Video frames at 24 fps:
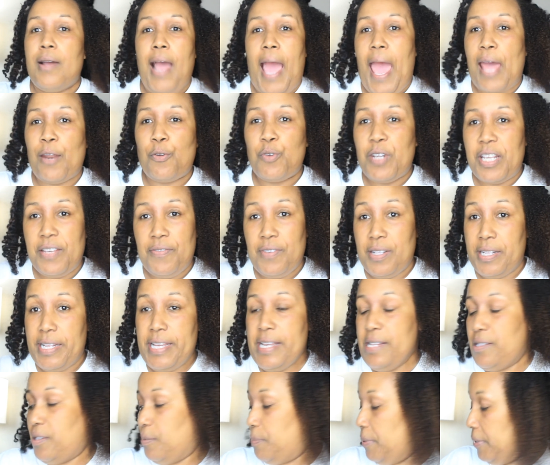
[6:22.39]
I don't even
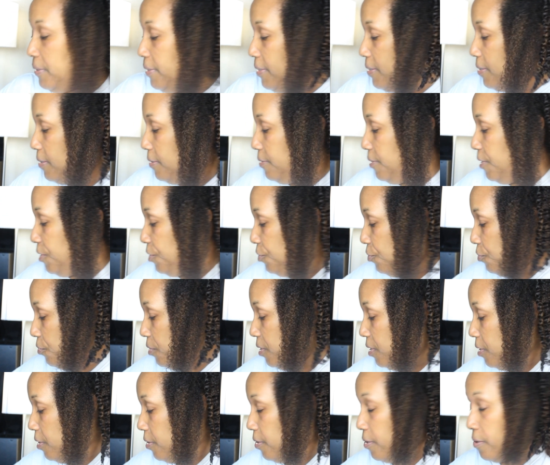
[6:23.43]
need to put this conditioner
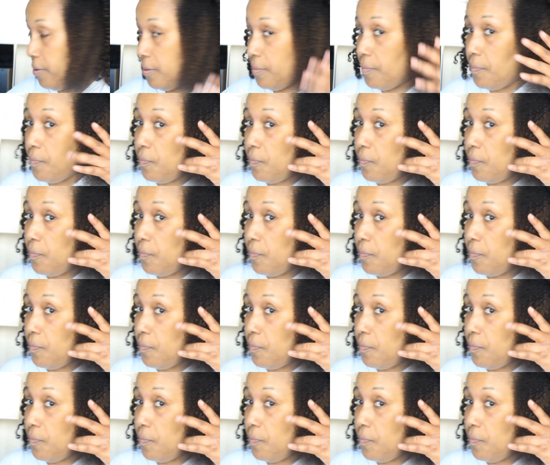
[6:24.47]
in there.